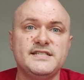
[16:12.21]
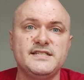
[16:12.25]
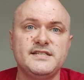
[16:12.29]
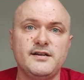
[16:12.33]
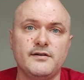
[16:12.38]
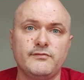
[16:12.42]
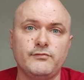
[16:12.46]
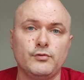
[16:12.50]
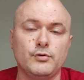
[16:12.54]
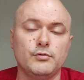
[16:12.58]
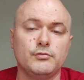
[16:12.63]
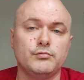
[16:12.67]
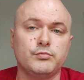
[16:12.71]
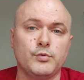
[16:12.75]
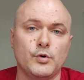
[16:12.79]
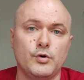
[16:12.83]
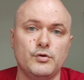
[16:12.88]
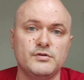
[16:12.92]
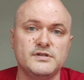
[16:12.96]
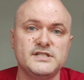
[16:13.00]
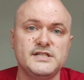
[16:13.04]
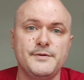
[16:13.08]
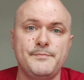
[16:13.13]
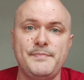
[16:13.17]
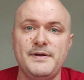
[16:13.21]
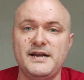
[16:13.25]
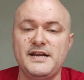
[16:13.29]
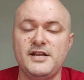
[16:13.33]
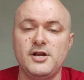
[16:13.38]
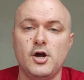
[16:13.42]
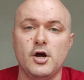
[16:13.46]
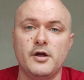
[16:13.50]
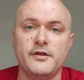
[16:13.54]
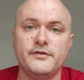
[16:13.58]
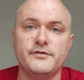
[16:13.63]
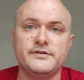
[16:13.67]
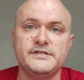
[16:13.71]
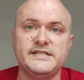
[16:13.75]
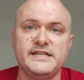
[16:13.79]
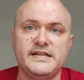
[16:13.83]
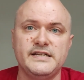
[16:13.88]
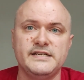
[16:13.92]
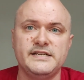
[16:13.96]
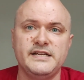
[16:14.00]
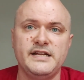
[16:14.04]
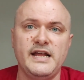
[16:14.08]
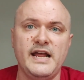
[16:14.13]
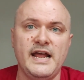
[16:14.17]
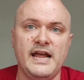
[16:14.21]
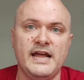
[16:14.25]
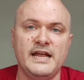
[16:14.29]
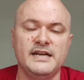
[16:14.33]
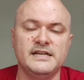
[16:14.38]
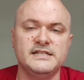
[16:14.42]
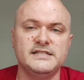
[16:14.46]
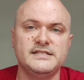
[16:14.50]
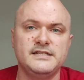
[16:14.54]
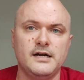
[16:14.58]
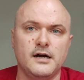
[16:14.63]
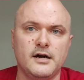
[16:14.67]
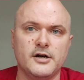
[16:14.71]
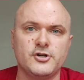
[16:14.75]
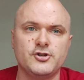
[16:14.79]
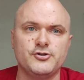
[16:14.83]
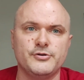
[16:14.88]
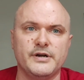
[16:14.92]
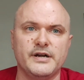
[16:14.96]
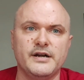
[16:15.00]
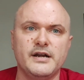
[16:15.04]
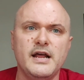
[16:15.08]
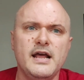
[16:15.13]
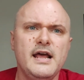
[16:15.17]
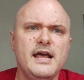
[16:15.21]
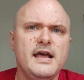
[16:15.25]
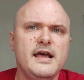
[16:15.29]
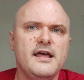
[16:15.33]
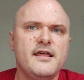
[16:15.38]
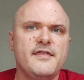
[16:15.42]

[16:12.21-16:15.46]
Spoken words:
several roles depending on their deity and doctrine.